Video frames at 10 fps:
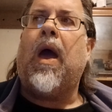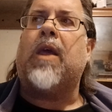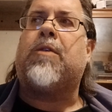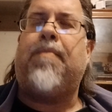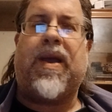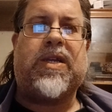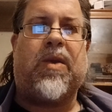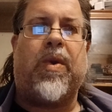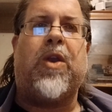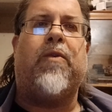
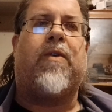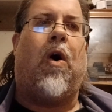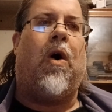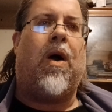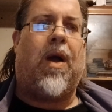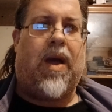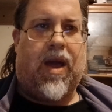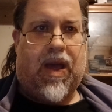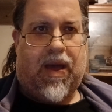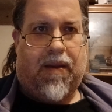especially when you've got
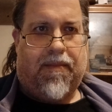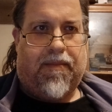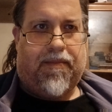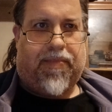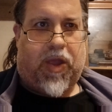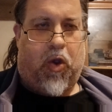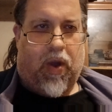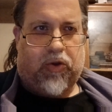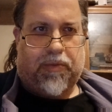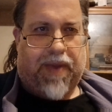200